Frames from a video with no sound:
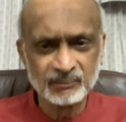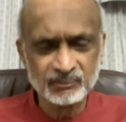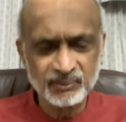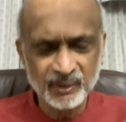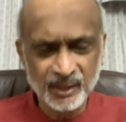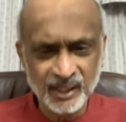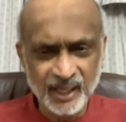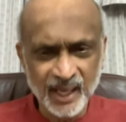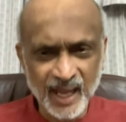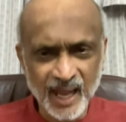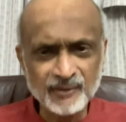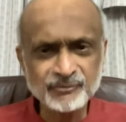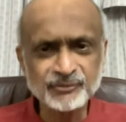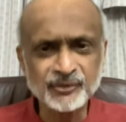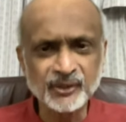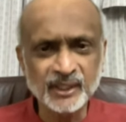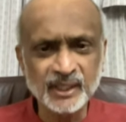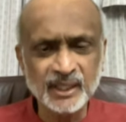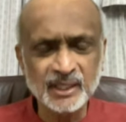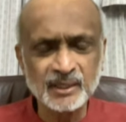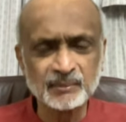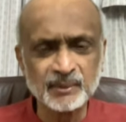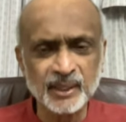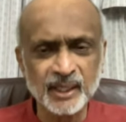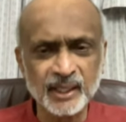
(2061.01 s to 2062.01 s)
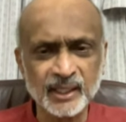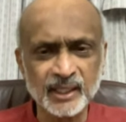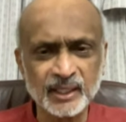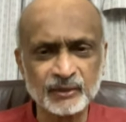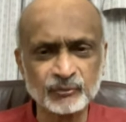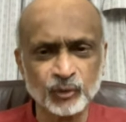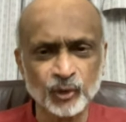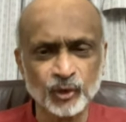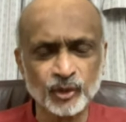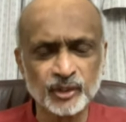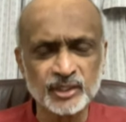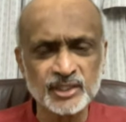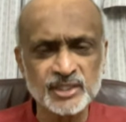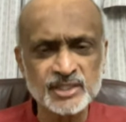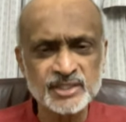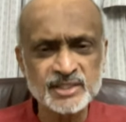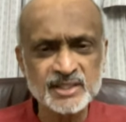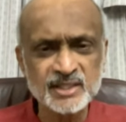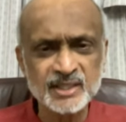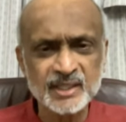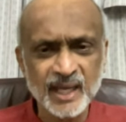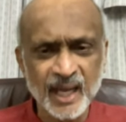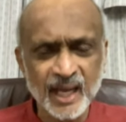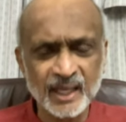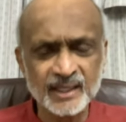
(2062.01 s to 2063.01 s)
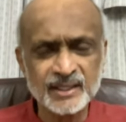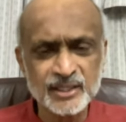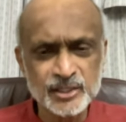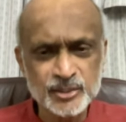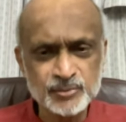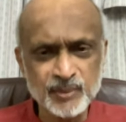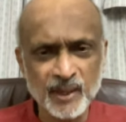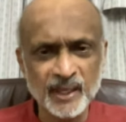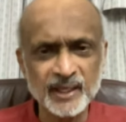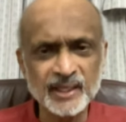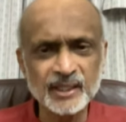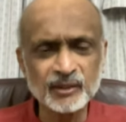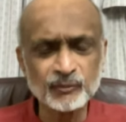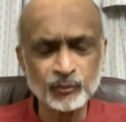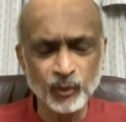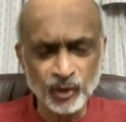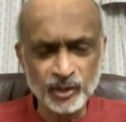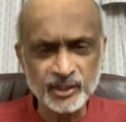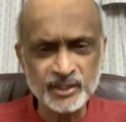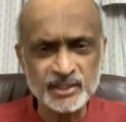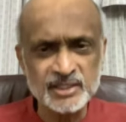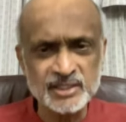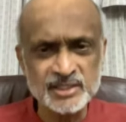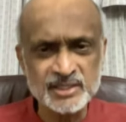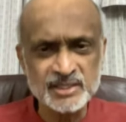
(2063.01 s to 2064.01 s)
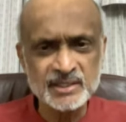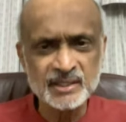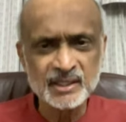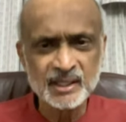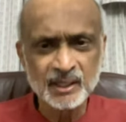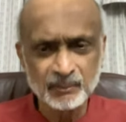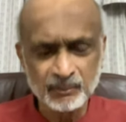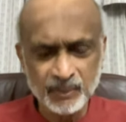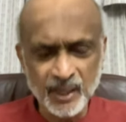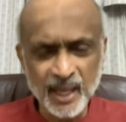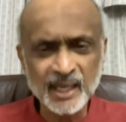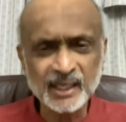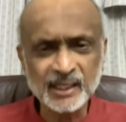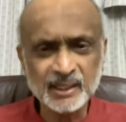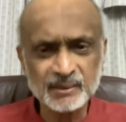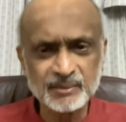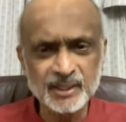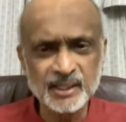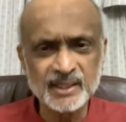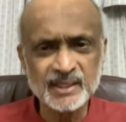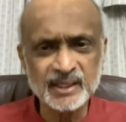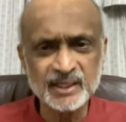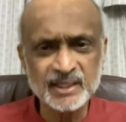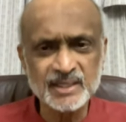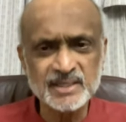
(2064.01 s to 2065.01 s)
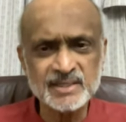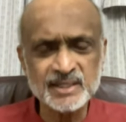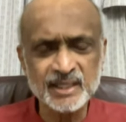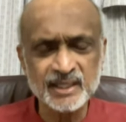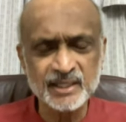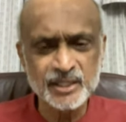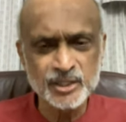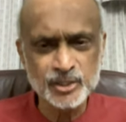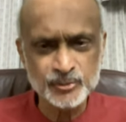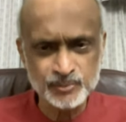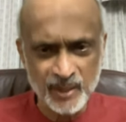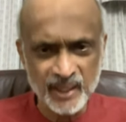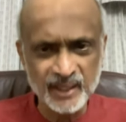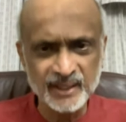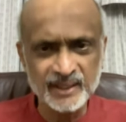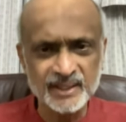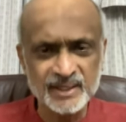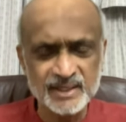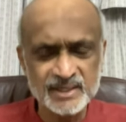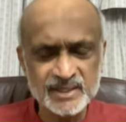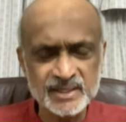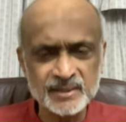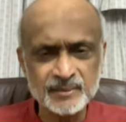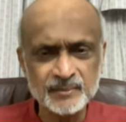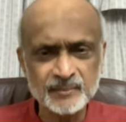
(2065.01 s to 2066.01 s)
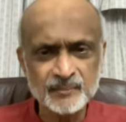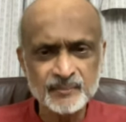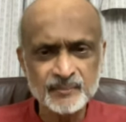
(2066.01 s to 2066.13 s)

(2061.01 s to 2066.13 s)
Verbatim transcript: uh, African American voters and Hispanic voters, black Americans and Hispanics.